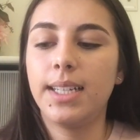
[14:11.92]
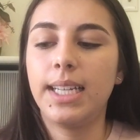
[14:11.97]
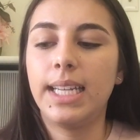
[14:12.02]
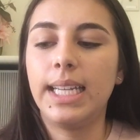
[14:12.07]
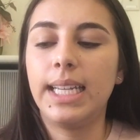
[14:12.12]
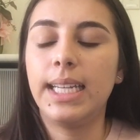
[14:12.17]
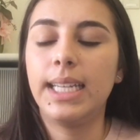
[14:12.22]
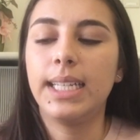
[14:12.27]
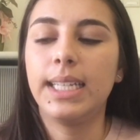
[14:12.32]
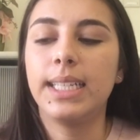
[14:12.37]

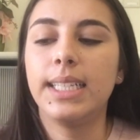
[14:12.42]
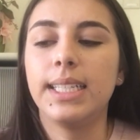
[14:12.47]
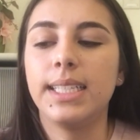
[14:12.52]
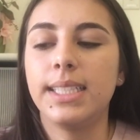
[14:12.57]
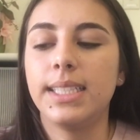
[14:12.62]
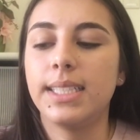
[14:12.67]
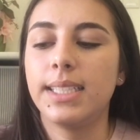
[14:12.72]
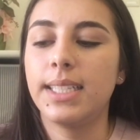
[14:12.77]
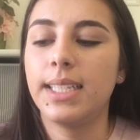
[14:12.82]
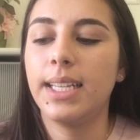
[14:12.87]

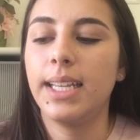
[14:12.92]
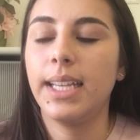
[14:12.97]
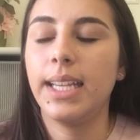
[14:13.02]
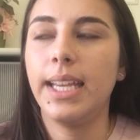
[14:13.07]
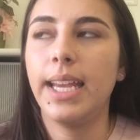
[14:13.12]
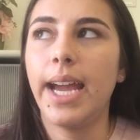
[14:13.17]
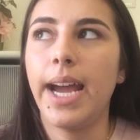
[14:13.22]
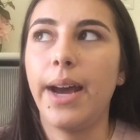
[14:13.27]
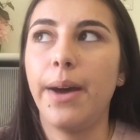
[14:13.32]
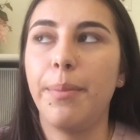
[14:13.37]
and
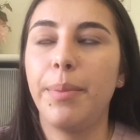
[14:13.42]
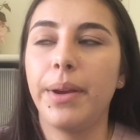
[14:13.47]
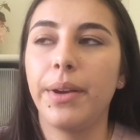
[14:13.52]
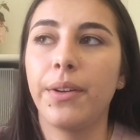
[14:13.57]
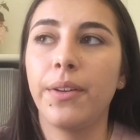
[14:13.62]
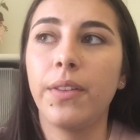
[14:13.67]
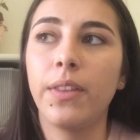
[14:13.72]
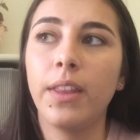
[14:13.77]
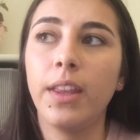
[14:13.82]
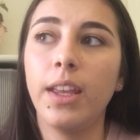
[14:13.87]
yeah
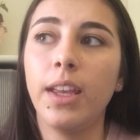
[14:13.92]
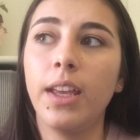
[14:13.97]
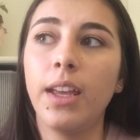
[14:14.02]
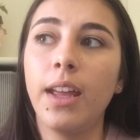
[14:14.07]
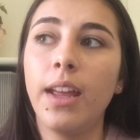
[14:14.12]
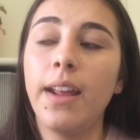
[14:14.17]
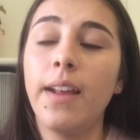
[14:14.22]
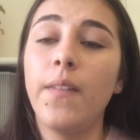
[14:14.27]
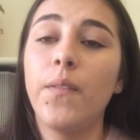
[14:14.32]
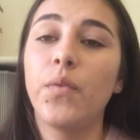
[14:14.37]

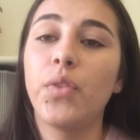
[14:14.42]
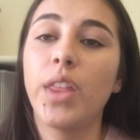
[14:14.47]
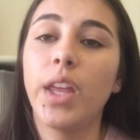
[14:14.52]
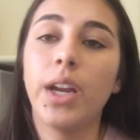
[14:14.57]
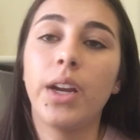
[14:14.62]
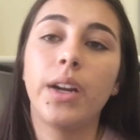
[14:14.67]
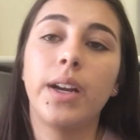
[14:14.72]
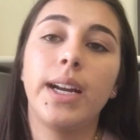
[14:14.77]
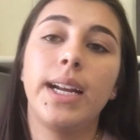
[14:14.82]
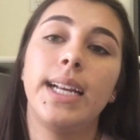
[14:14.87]
apparently
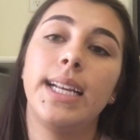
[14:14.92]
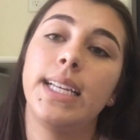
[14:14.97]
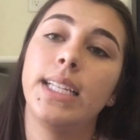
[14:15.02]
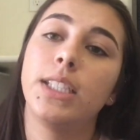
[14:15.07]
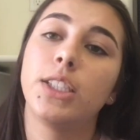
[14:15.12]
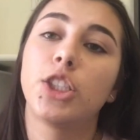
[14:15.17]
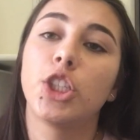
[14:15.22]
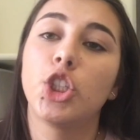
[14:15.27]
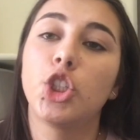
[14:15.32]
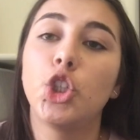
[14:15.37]
there
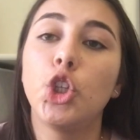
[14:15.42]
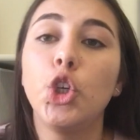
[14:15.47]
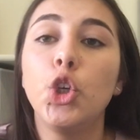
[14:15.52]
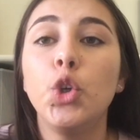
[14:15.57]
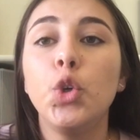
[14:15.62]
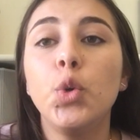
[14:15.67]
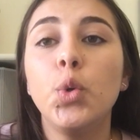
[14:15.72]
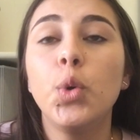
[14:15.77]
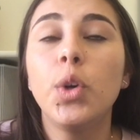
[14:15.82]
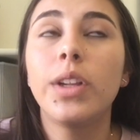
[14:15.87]
is
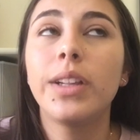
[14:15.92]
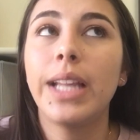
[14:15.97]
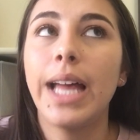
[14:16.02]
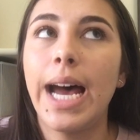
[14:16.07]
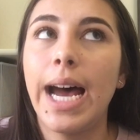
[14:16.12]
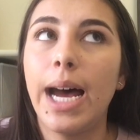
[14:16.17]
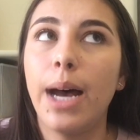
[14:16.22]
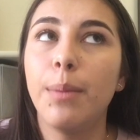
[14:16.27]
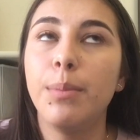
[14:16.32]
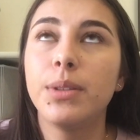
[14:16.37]
two
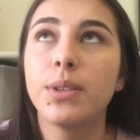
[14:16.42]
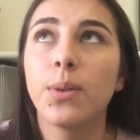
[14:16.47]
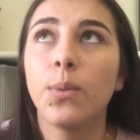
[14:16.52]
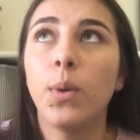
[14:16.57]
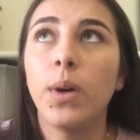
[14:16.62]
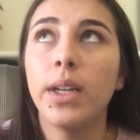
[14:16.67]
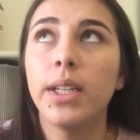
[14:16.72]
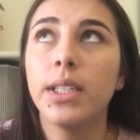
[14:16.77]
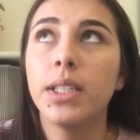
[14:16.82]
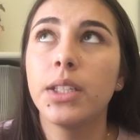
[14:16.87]
labs
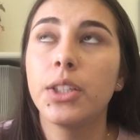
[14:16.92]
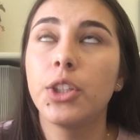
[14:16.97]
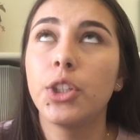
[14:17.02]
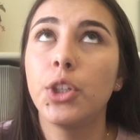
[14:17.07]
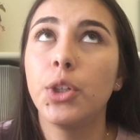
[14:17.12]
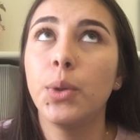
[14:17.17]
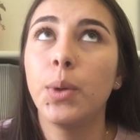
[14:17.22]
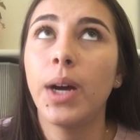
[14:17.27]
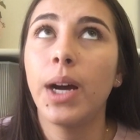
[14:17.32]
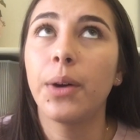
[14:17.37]
one
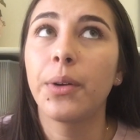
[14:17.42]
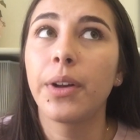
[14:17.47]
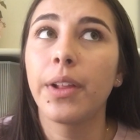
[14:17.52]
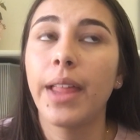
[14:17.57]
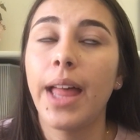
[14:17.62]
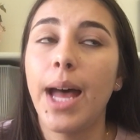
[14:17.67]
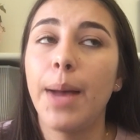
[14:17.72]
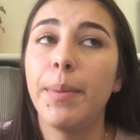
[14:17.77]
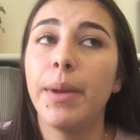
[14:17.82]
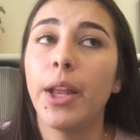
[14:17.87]
two hour
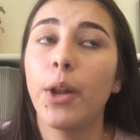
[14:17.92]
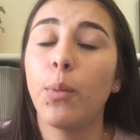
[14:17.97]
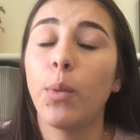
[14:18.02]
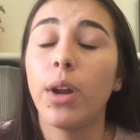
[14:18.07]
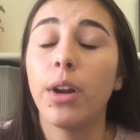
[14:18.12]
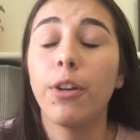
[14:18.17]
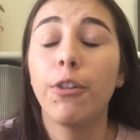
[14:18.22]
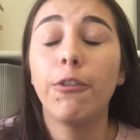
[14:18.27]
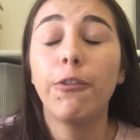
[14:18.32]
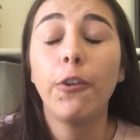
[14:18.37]
lab and
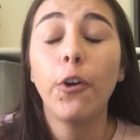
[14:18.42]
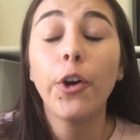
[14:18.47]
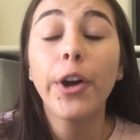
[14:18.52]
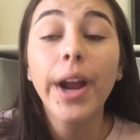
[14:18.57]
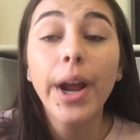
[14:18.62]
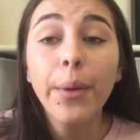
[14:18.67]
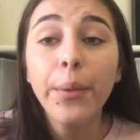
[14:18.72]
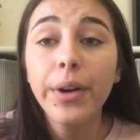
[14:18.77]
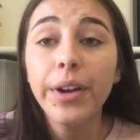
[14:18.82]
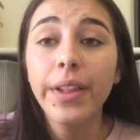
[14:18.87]
one four
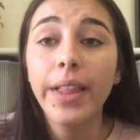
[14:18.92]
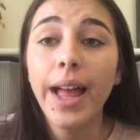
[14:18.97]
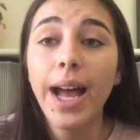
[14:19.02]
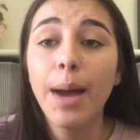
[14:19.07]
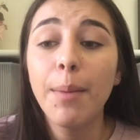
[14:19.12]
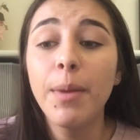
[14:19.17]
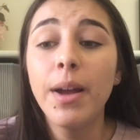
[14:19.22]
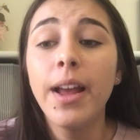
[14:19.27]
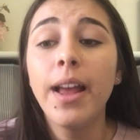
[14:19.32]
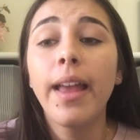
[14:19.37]
hour
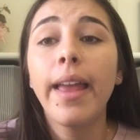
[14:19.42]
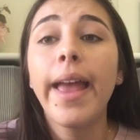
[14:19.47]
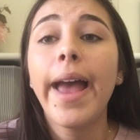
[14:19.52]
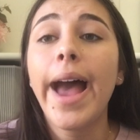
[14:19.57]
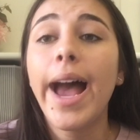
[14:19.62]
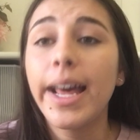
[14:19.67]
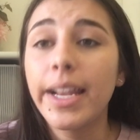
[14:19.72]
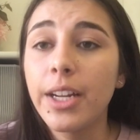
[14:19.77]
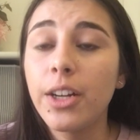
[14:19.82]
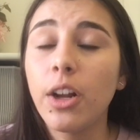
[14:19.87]
lab
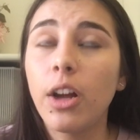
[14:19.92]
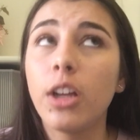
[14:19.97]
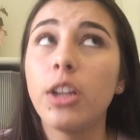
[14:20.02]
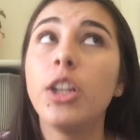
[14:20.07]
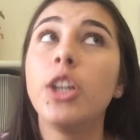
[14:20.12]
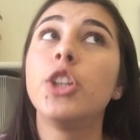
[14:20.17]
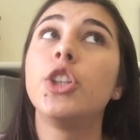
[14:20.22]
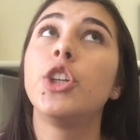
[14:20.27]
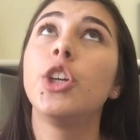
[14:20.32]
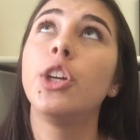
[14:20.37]
added
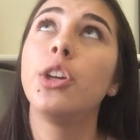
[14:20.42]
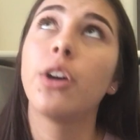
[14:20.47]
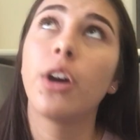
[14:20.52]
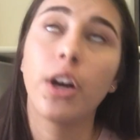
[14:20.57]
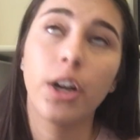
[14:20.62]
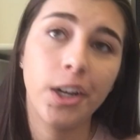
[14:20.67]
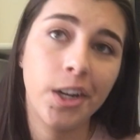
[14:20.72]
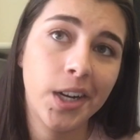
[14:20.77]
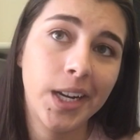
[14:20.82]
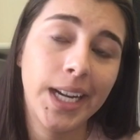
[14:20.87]
on to your
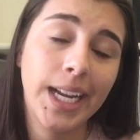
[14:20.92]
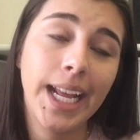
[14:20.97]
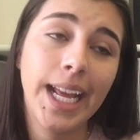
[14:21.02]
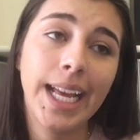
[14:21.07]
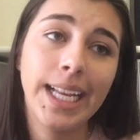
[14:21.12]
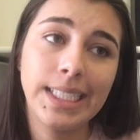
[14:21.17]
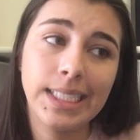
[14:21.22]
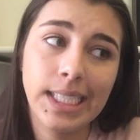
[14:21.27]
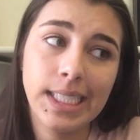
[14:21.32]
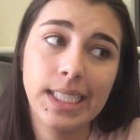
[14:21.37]
already
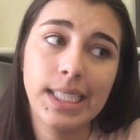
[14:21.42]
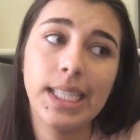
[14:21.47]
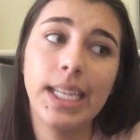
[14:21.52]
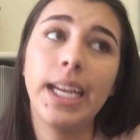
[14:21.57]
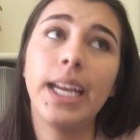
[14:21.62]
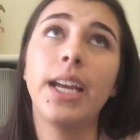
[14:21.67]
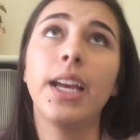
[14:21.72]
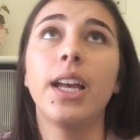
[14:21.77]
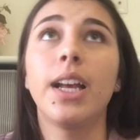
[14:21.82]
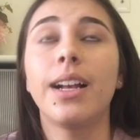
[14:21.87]

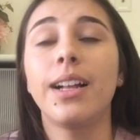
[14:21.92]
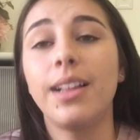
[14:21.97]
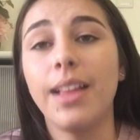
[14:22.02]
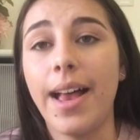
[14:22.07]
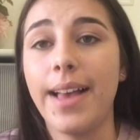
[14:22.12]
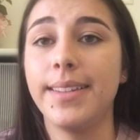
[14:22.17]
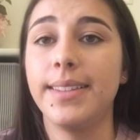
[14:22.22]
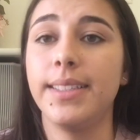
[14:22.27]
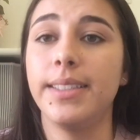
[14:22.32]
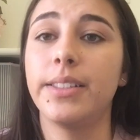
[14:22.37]
existing
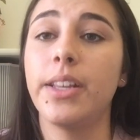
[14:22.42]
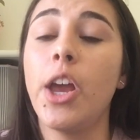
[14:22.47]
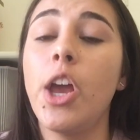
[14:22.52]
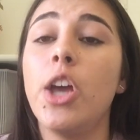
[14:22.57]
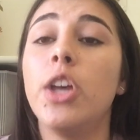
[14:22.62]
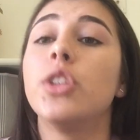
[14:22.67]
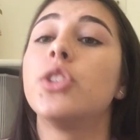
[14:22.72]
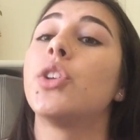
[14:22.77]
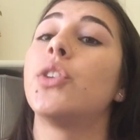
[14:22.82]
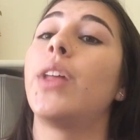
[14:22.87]
classes
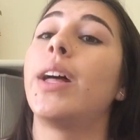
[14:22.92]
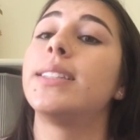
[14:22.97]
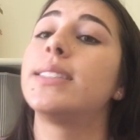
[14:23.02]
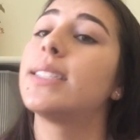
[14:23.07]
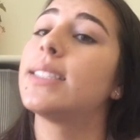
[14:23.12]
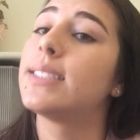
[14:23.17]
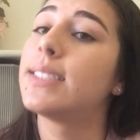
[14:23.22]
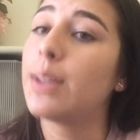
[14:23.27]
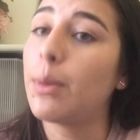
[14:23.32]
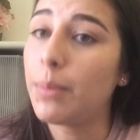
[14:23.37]
so
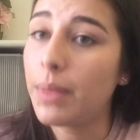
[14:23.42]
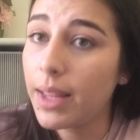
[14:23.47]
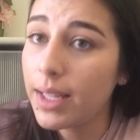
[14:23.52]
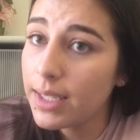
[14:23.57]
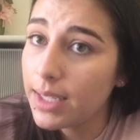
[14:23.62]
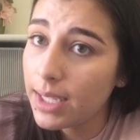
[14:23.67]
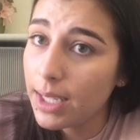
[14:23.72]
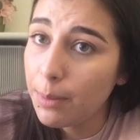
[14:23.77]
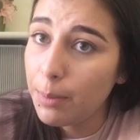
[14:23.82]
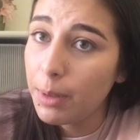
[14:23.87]
that's
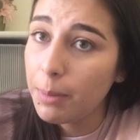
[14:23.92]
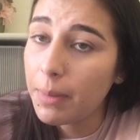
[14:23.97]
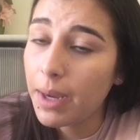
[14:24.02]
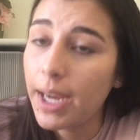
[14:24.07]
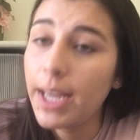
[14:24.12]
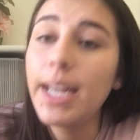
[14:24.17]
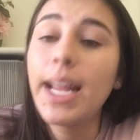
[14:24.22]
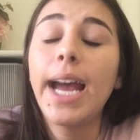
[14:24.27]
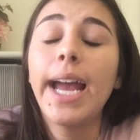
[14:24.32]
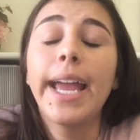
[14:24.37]
something to keep in
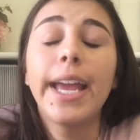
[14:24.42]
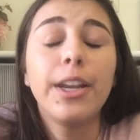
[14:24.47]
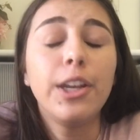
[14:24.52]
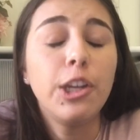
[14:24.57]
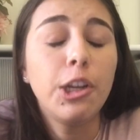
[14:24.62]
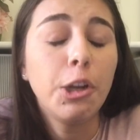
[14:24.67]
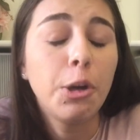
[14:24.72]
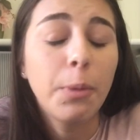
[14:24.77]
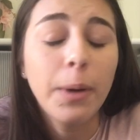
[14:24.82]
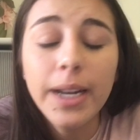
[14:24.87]
mind I had
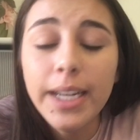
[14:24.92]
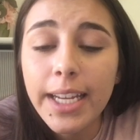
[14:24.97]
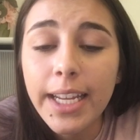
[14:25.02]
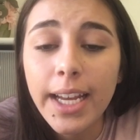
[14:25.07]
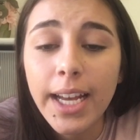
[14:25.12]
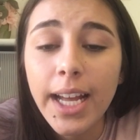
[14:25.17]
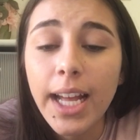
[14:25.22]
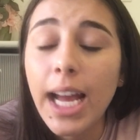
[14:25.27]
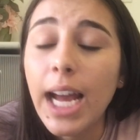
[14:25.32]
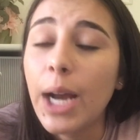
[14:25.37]
no
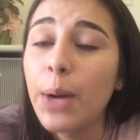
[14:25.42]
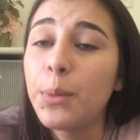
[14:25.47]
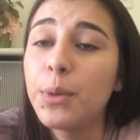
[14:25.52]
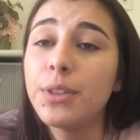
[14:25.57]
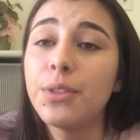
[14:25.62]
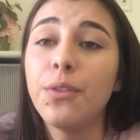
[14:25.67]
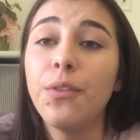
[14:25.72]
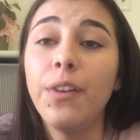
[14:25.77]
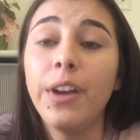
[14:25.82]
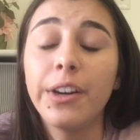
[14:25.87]
idea I
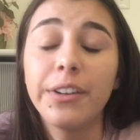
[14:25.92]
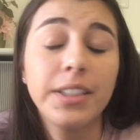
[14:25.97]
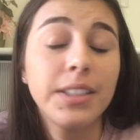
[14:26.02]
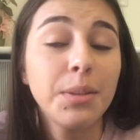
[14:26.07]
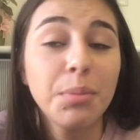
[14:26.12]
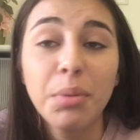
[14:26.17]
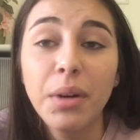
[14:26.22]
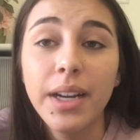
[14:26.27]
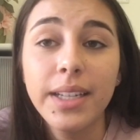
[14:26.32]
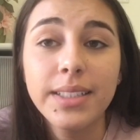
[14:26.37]
was very
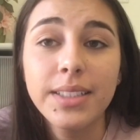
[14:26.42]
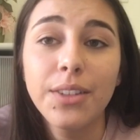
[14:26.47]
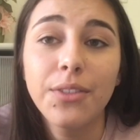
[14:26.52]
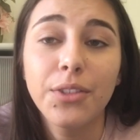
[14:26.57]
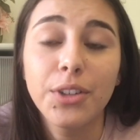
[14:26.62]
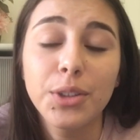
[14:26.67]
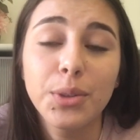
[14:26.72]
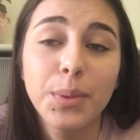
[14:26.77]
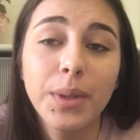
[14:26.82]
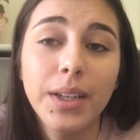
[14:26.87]
surprised the
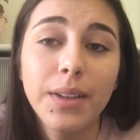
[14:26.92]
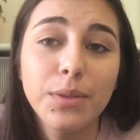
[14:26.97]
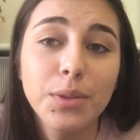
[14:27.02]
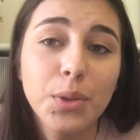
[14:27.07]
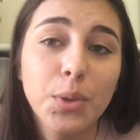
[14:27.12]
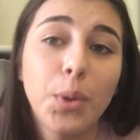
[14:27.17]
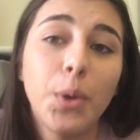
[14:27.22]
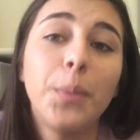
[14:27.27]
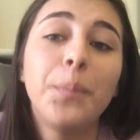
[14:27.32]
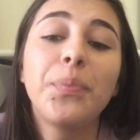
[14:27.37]
first week of
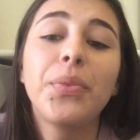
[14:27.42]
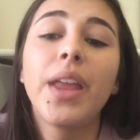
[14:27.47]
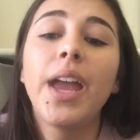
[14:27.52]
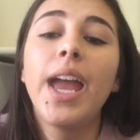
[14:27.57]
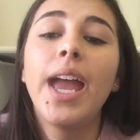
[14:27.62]
school